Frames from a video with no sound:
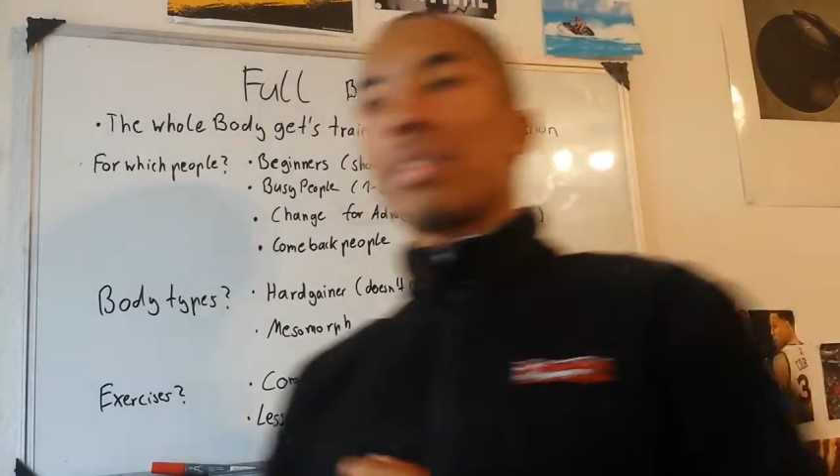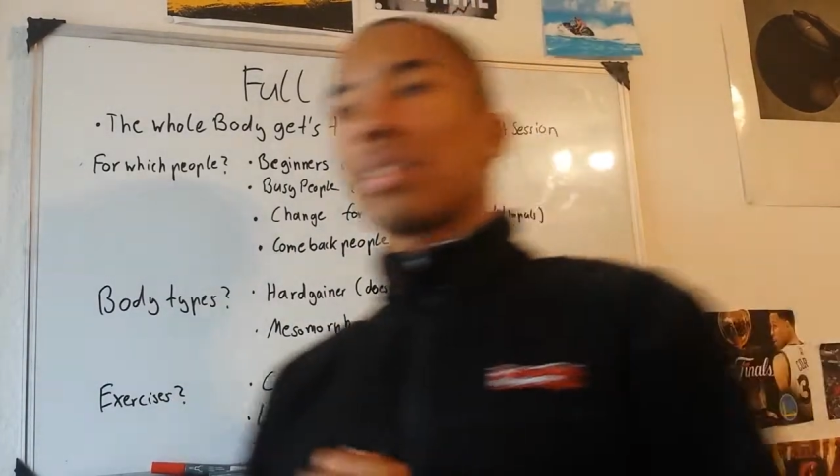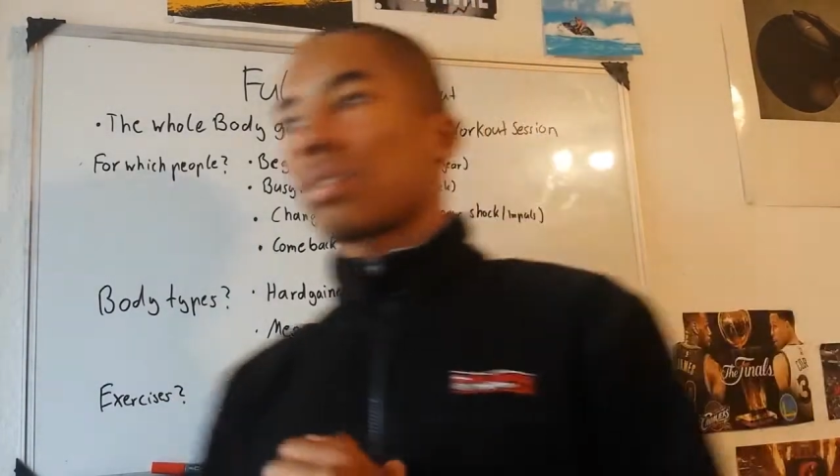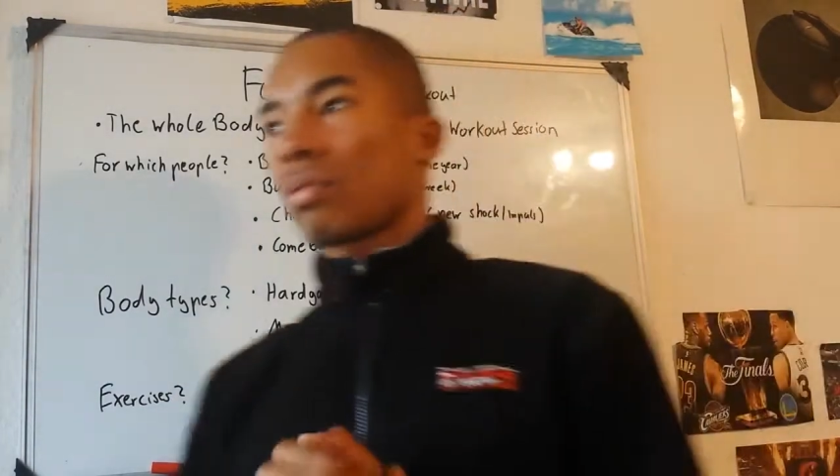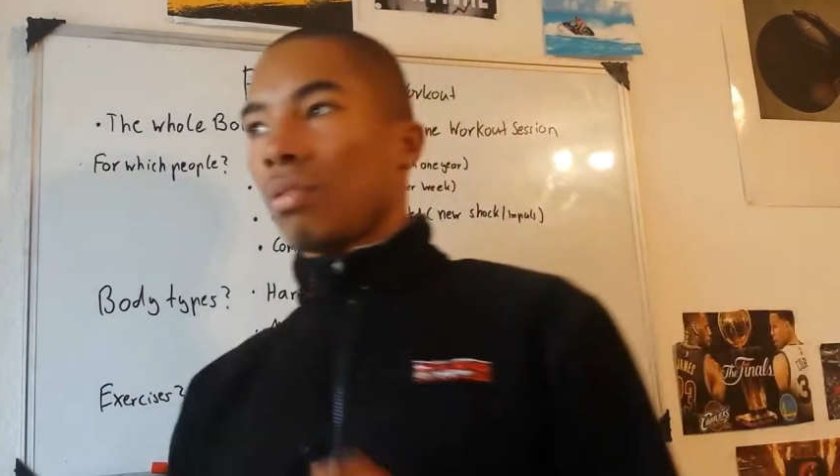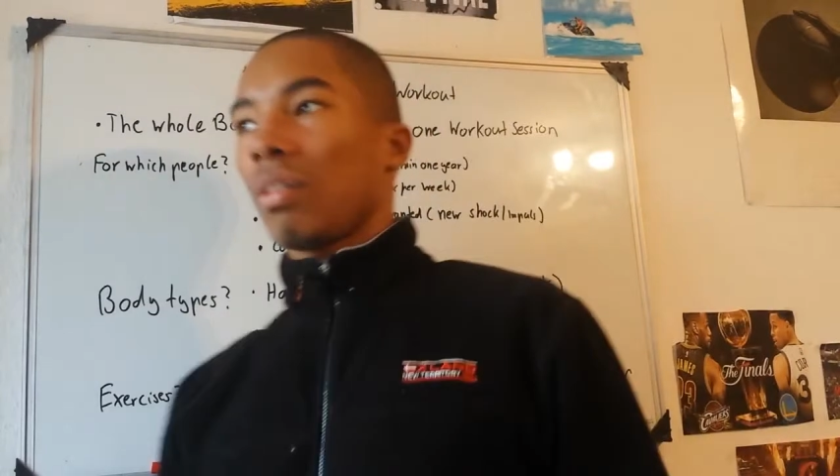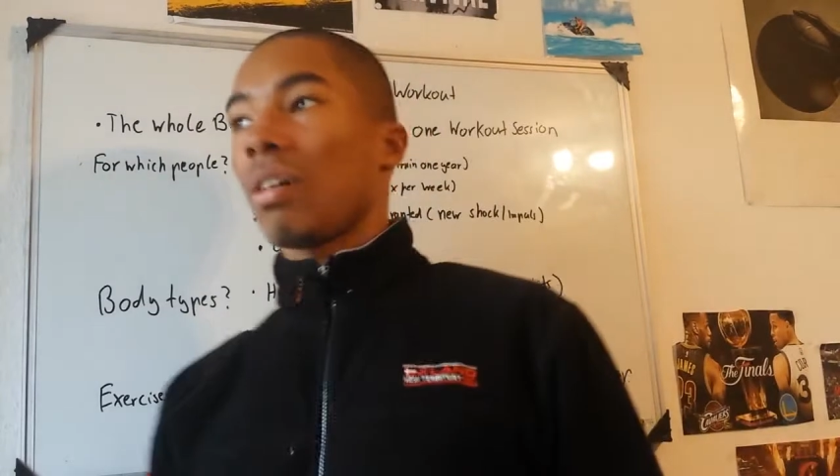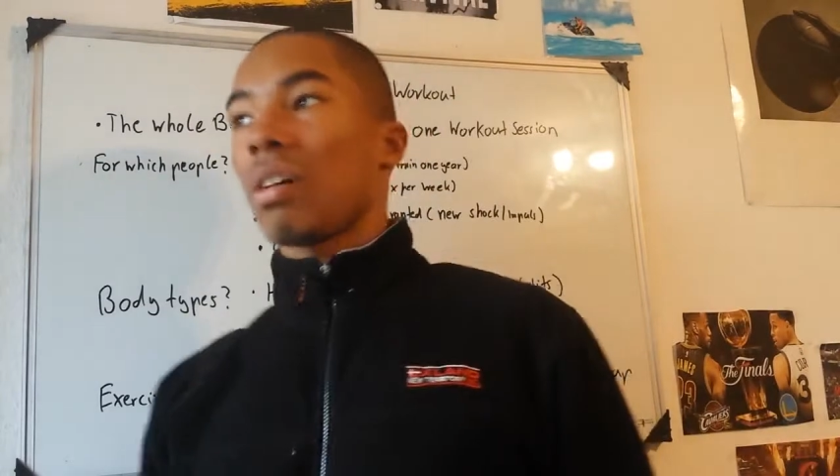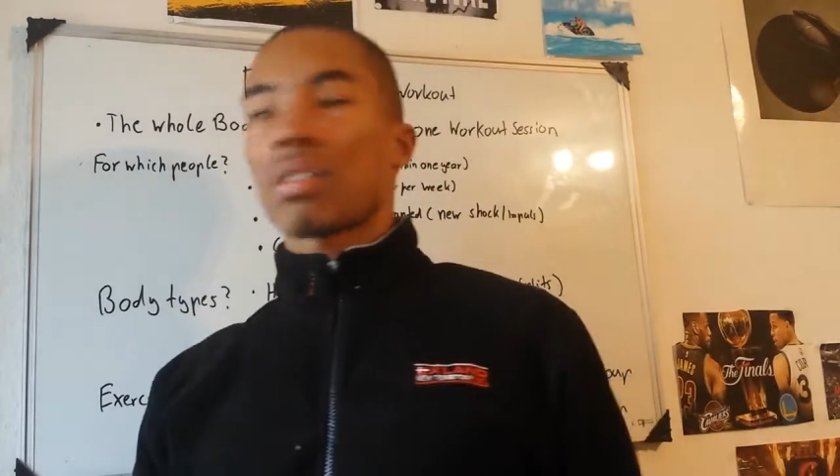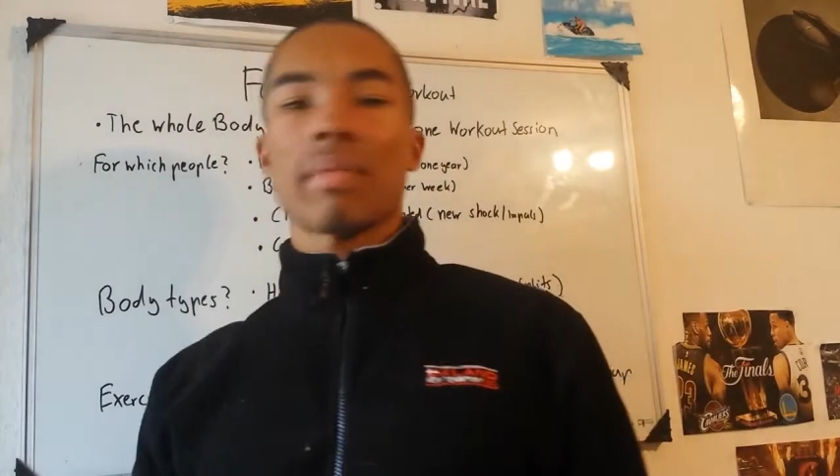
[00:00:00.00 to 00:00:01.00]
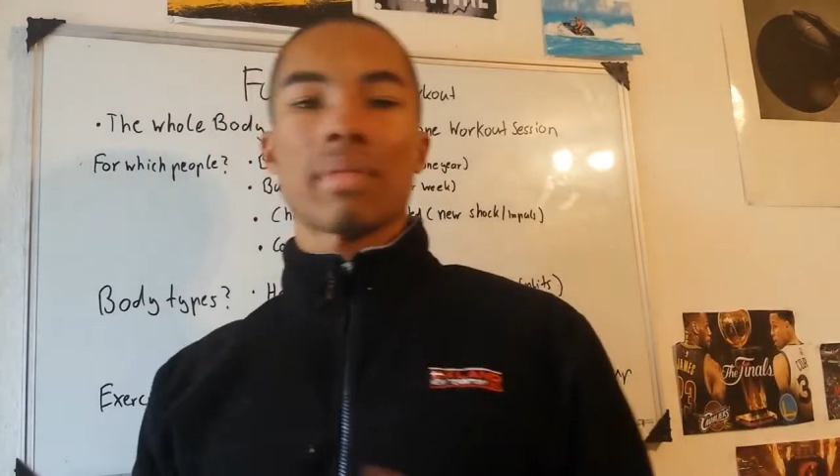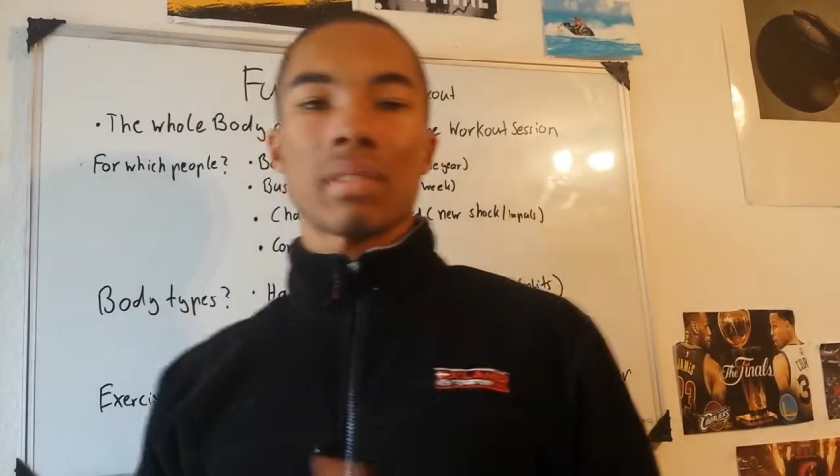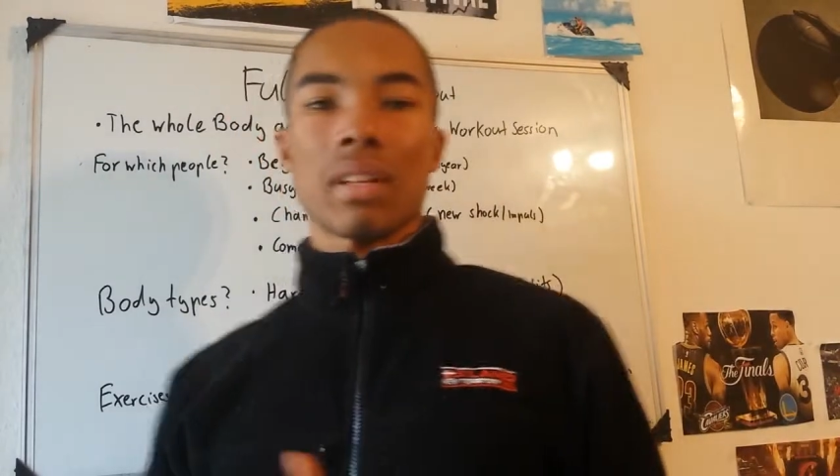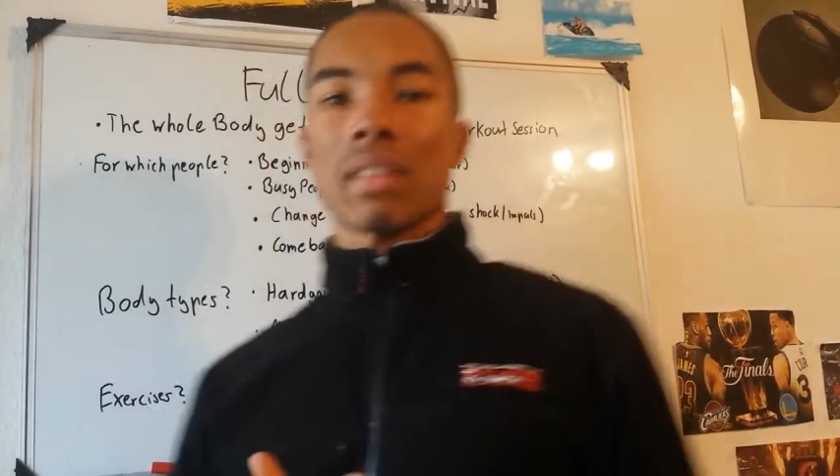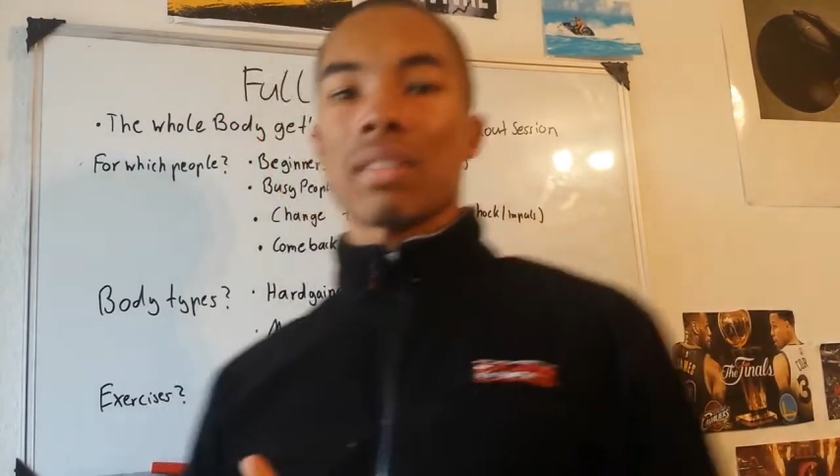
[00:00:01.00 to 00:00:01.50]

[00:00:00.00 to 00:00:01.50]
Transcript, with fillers: or something like that,